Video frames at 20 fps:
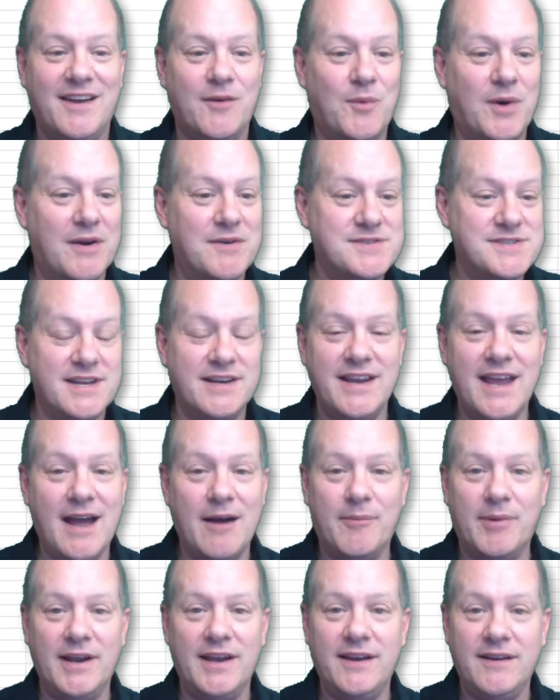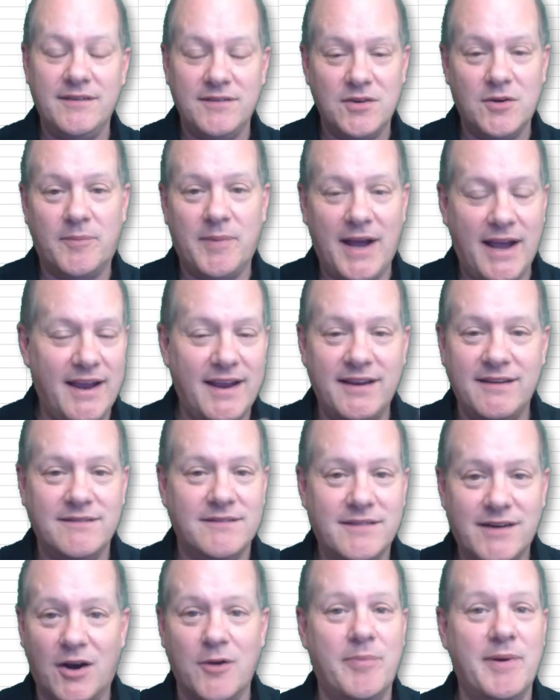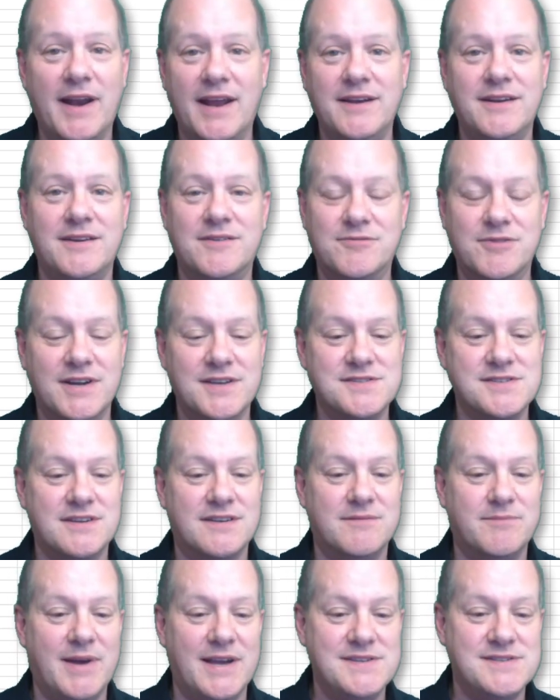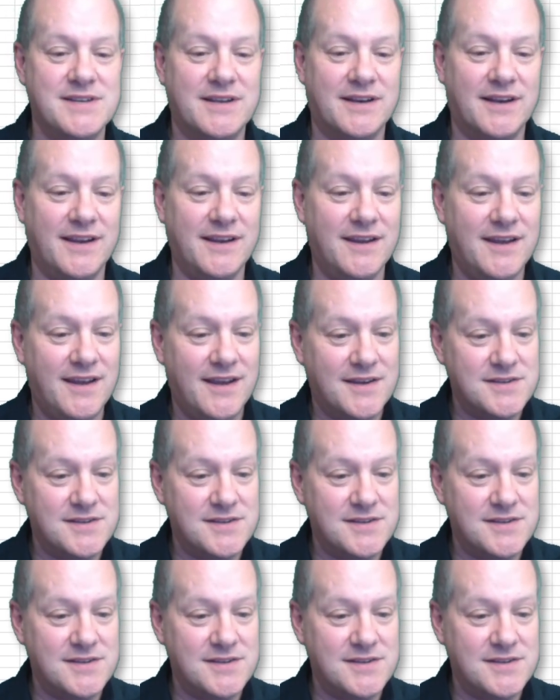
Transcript: Whereas in gambling, you're paying open-ended risk, basically.